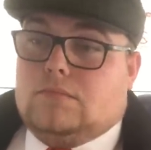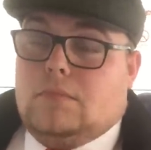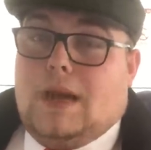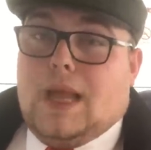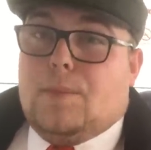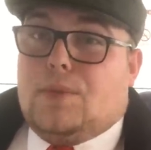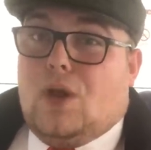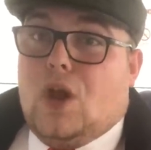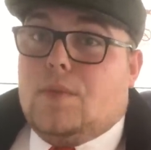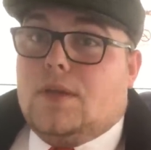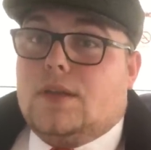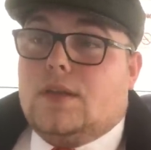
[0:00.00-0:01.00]
my
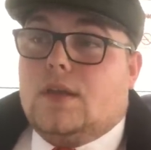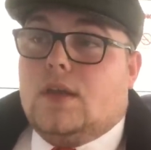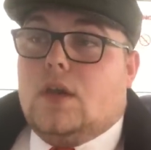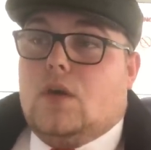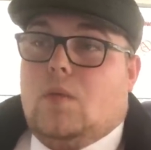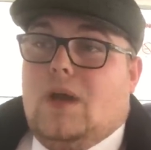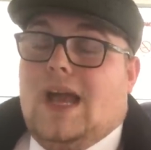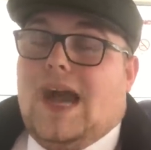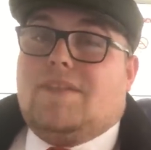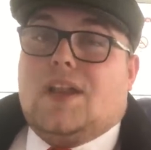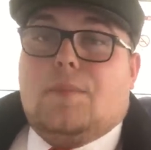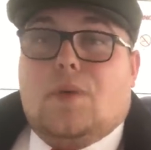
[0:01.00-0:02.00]
employment, where
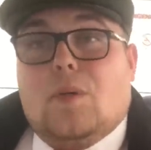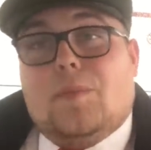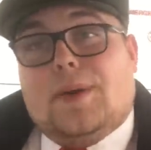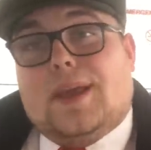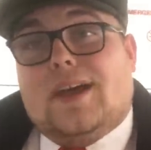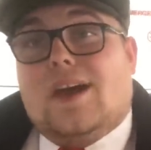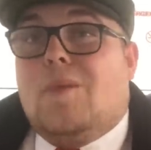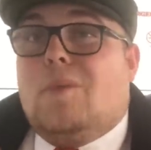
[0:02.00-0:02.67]
I've had a bump here,